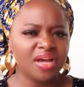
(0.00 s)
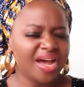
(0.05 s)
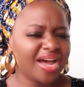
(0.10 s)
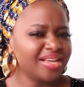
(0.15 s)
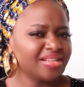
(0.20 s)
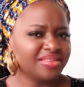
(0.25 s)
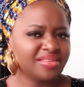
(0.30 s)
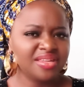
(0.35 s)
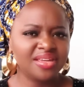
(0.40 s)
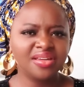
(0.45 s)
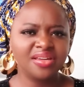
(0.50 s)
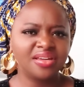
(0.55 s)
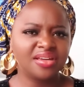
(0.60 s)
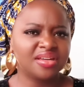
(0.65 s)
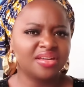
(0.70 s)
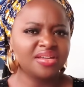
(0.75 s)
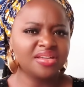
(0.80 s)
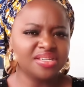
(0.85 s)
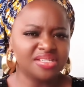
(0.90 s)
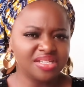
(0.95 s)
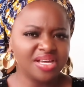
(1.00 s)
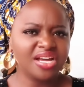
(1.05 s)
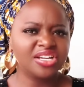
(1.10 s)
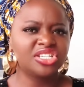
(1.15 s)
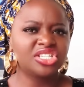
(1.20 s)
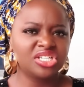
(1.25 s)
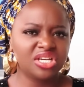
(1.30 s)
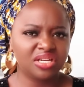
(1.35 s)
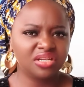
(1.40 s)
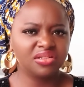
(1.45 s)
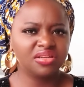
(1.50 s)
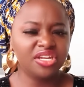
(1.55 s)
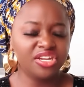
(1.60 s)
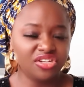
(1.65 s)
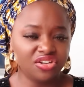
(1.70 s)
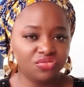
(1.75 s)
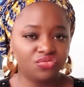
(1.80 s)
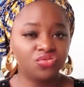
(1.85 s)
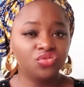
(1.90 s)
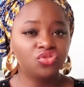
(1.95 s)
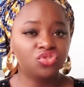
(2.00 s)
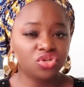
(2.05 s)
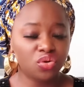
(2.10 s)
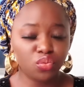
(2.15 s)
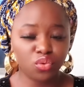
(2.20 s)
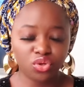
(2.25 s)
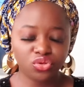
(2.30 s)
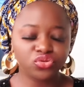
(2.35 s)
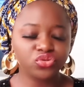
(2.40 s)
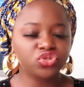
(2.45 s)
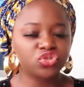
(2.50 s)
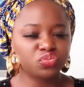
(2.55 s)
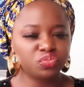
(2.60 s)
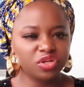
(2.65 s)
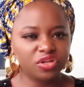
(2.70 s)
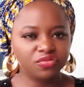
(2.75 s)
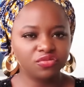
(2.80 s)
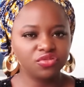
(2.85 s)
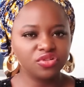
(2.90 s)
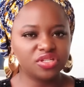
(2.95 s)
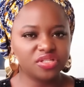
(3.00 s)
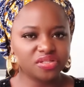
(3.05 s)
I think his action in the future will also speak for